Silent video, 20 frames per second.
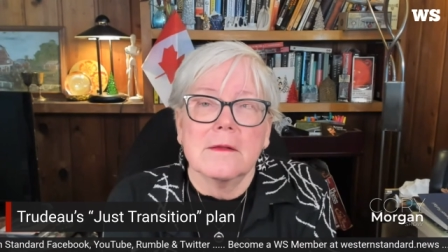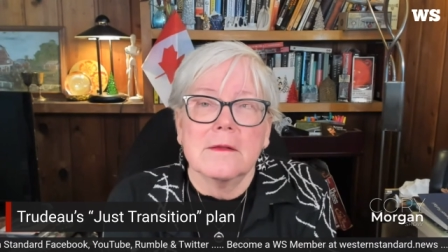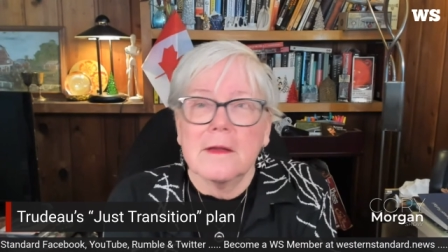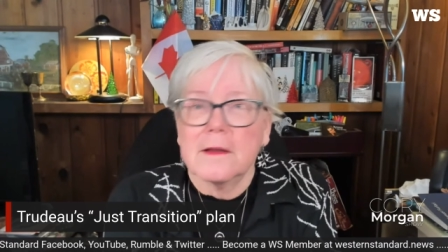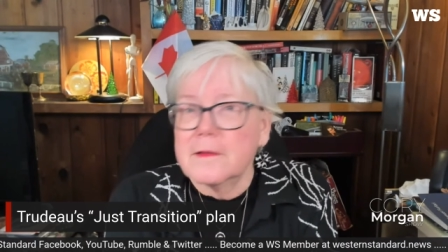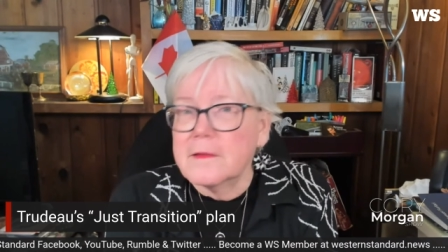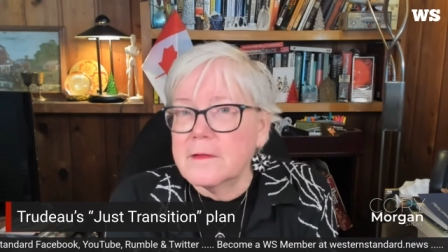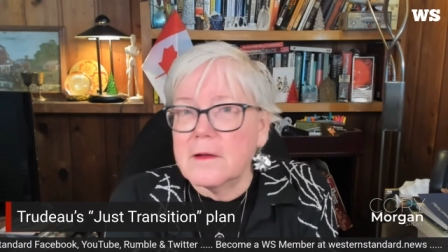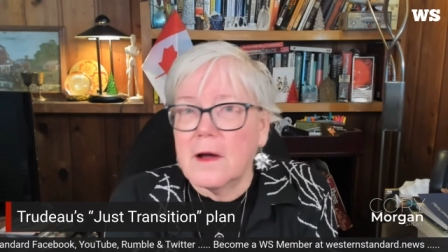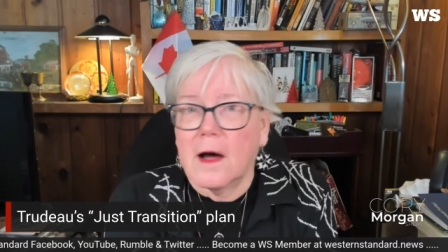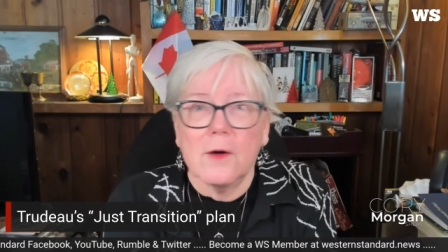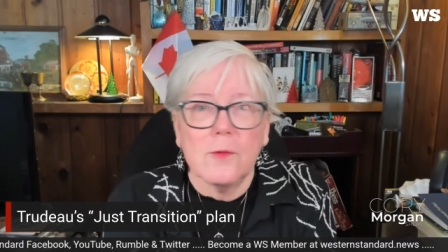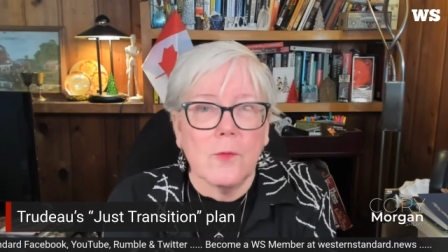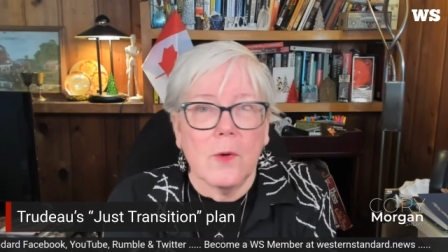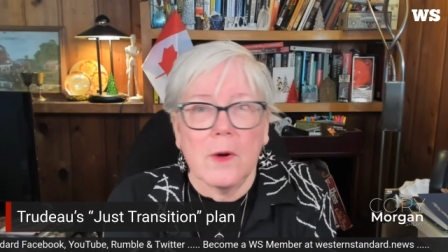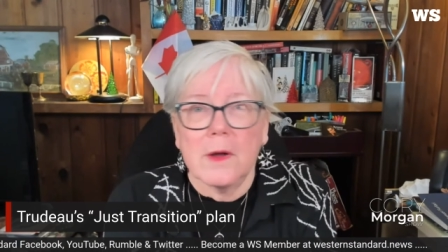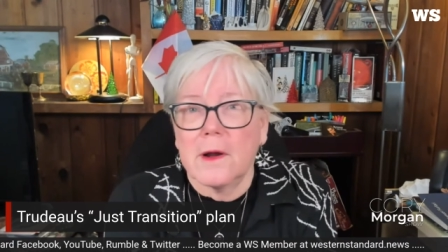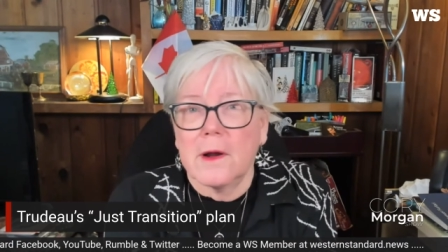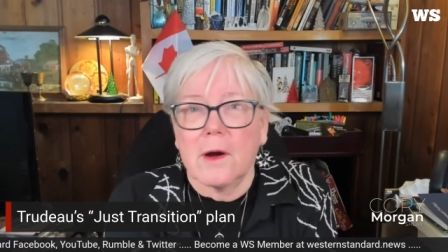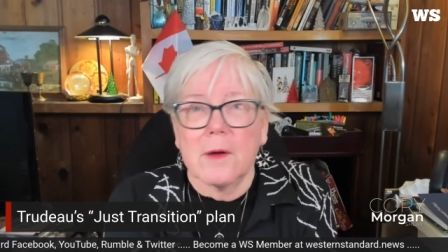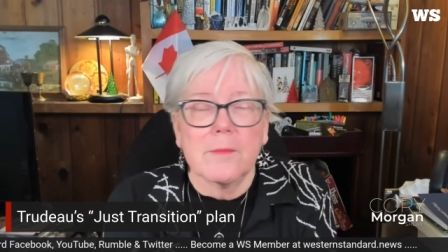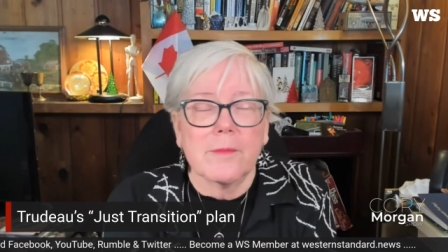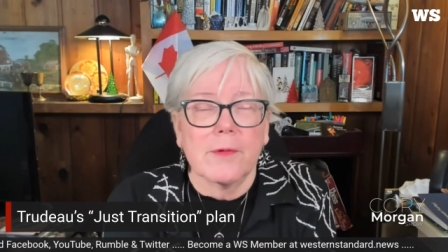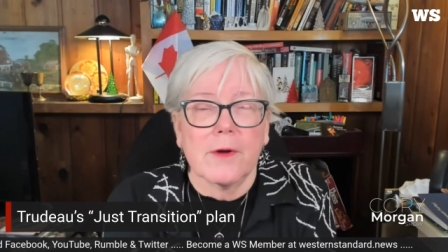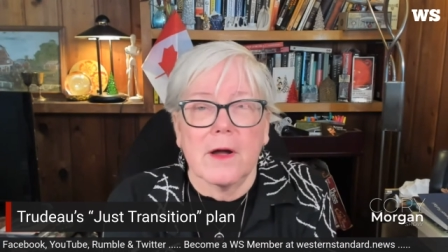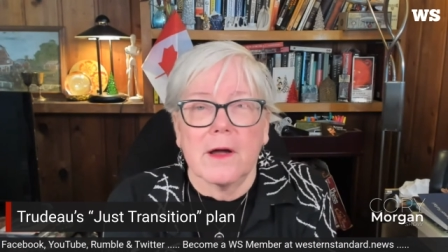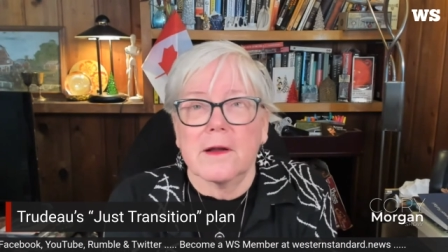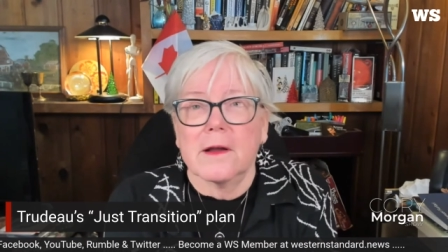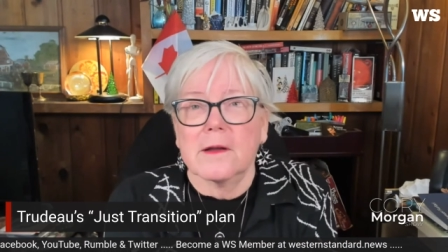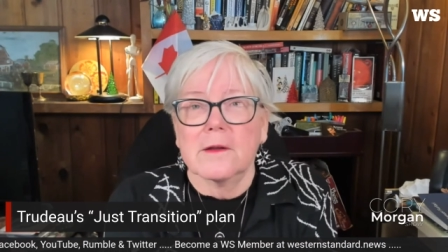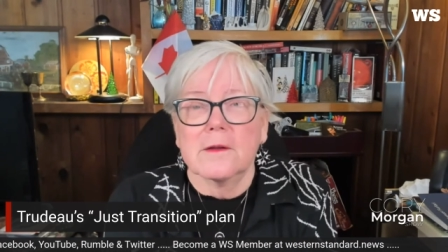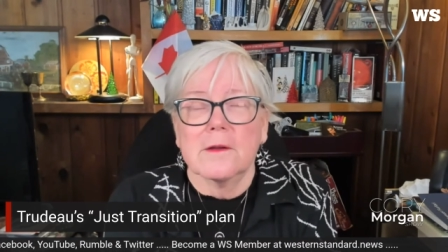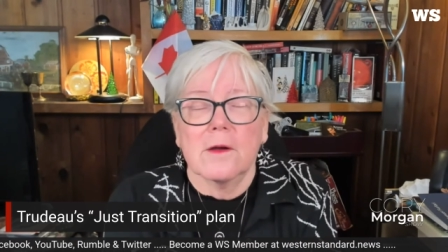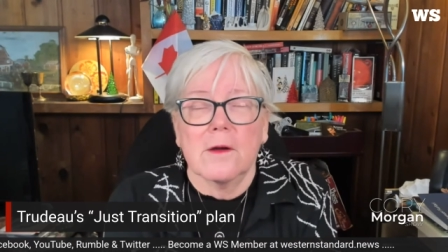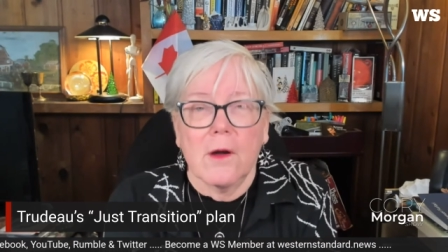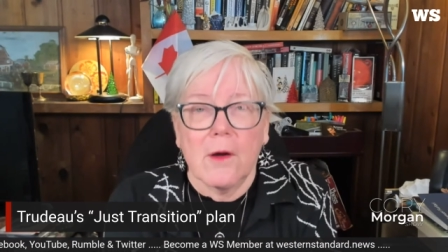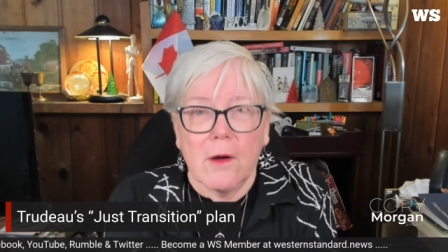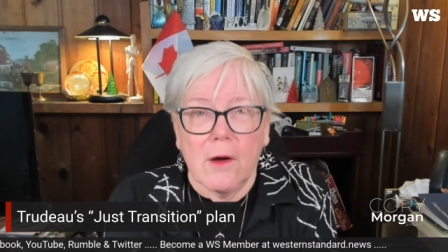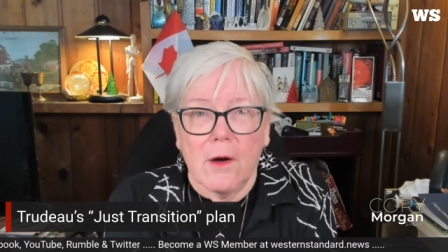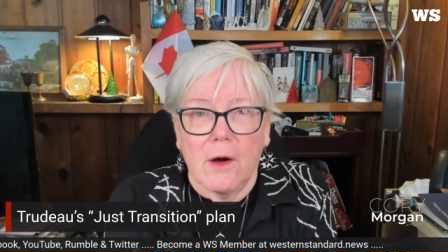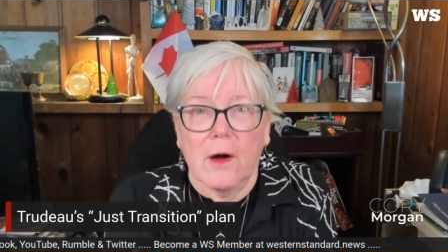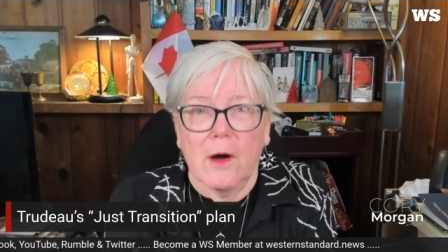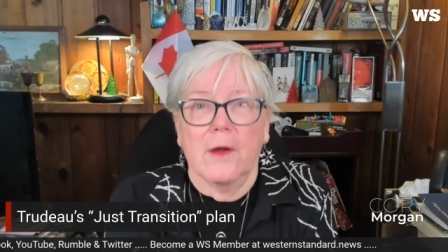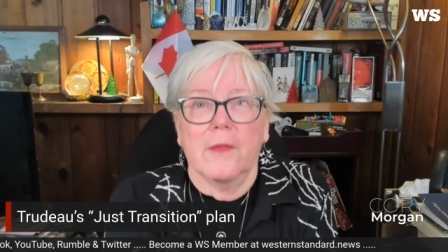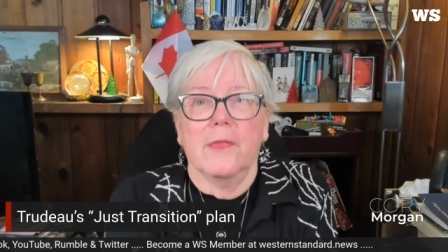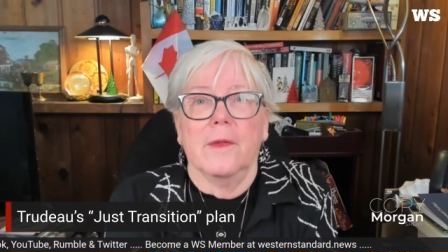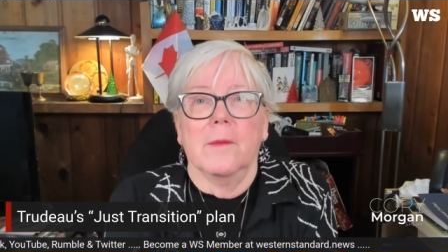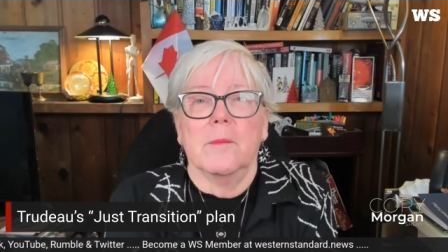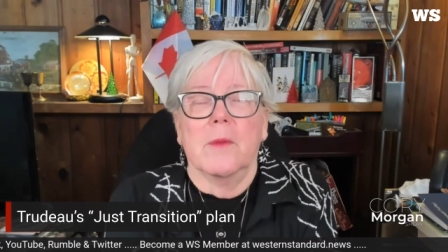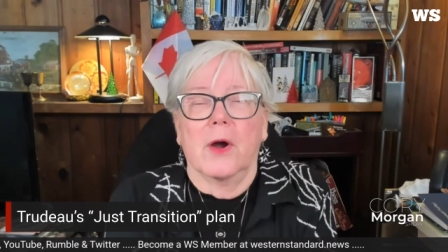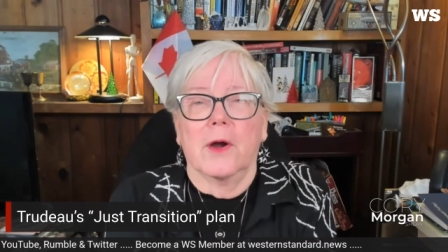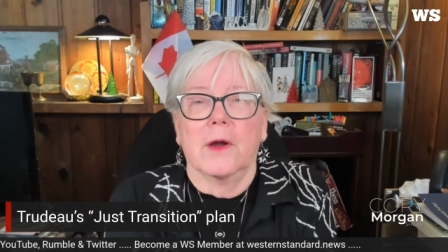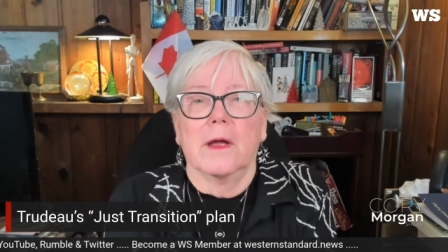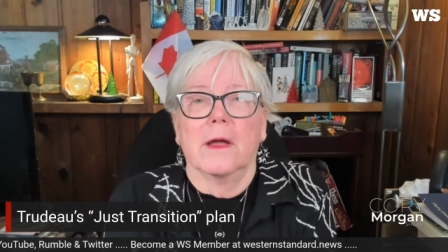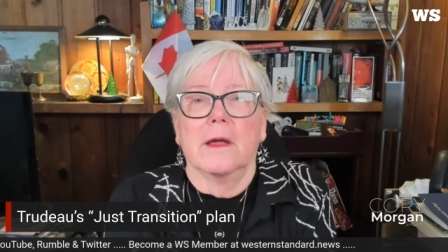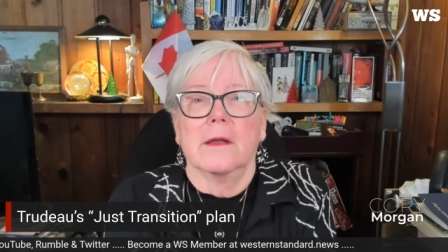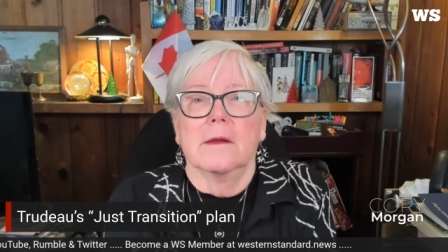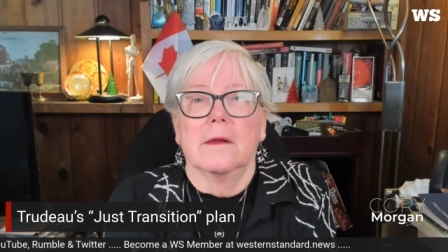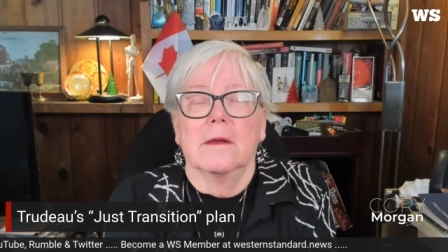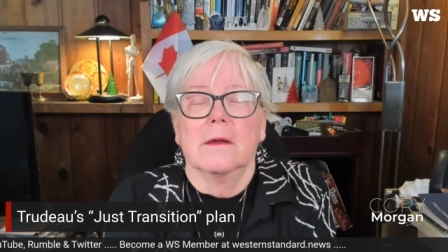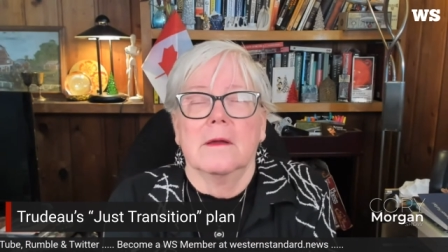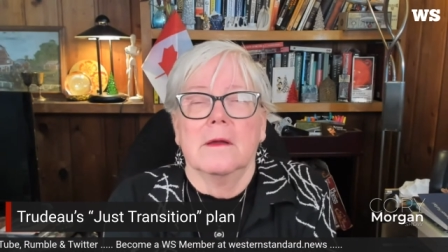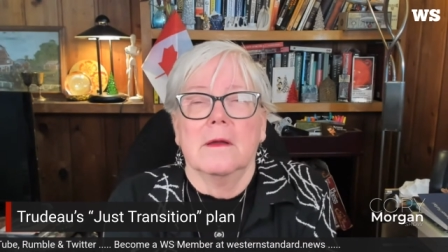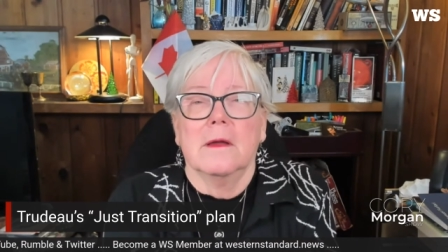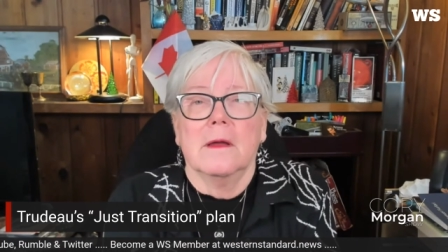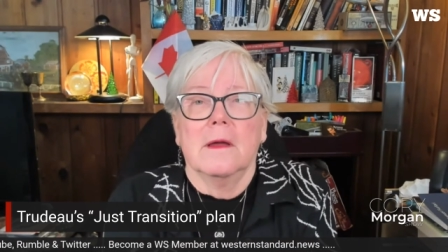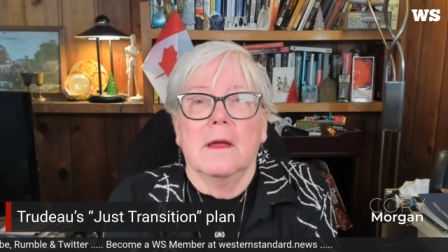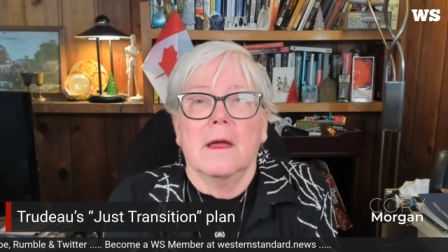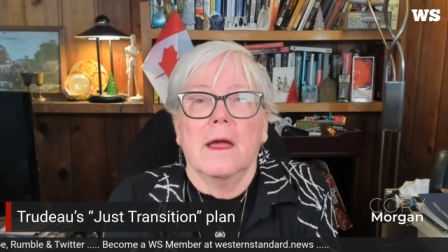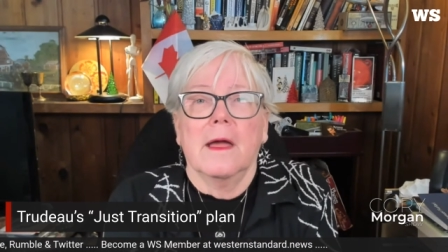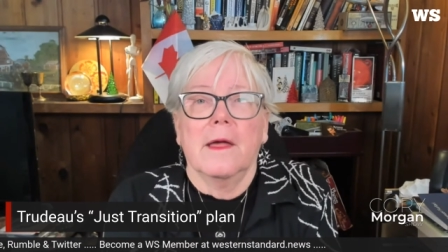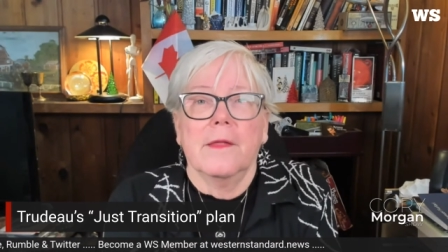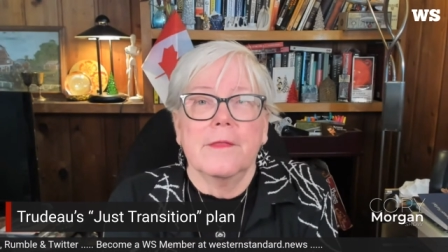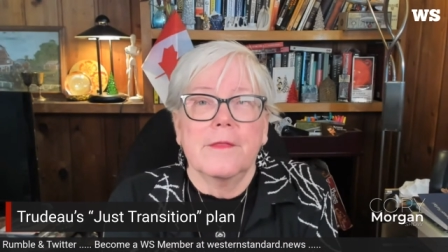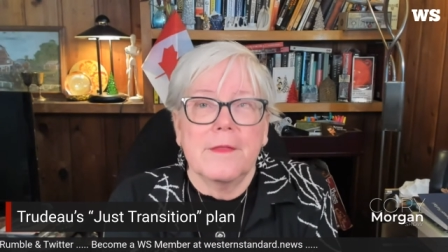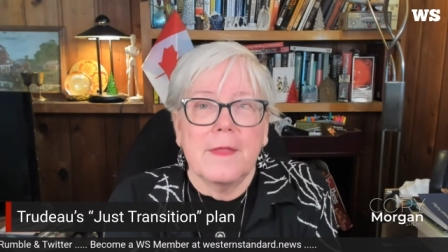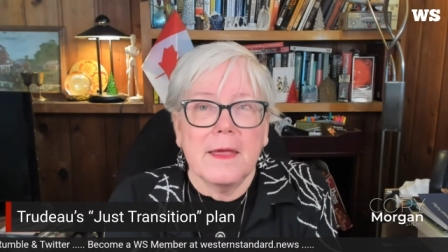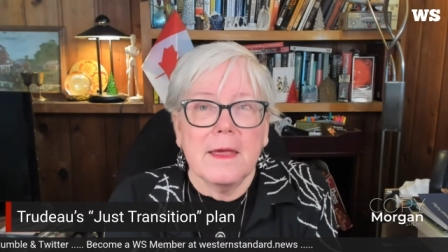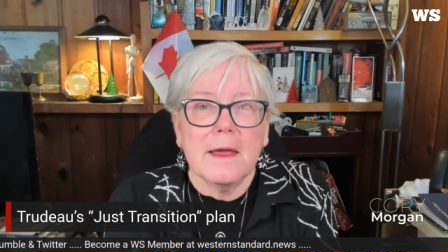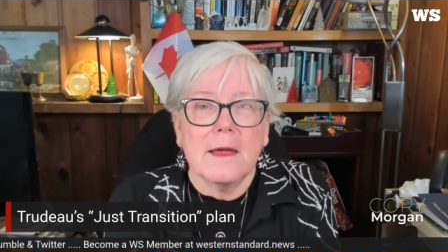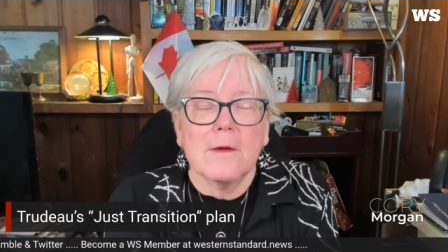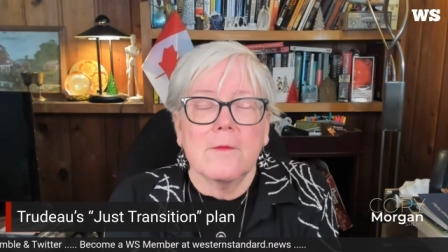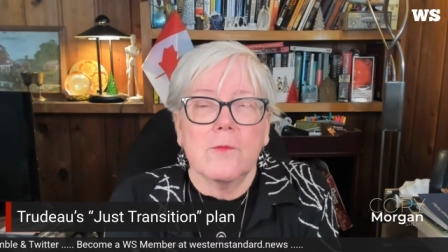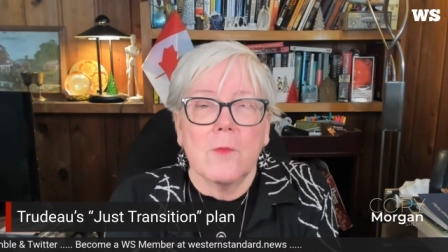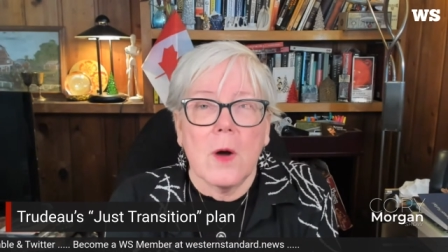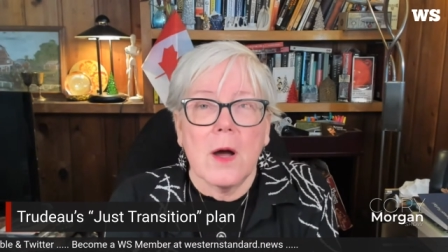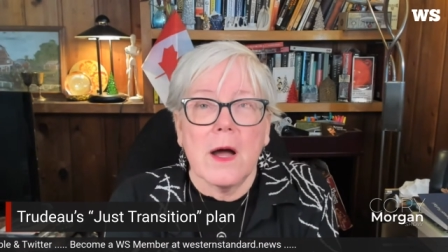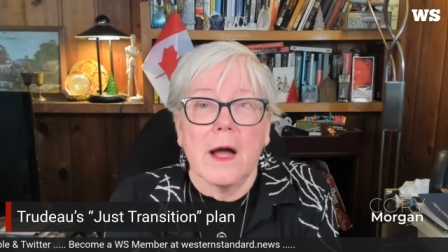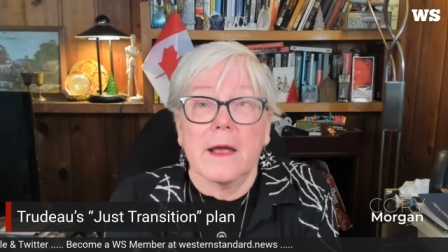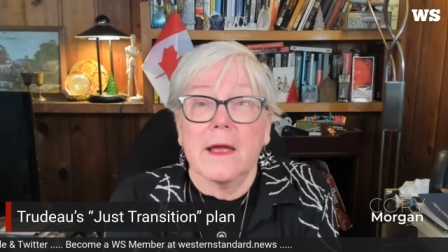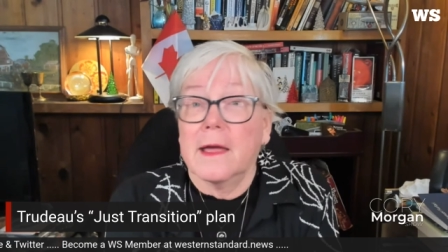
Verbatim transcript: does not want our product on the market and think of why.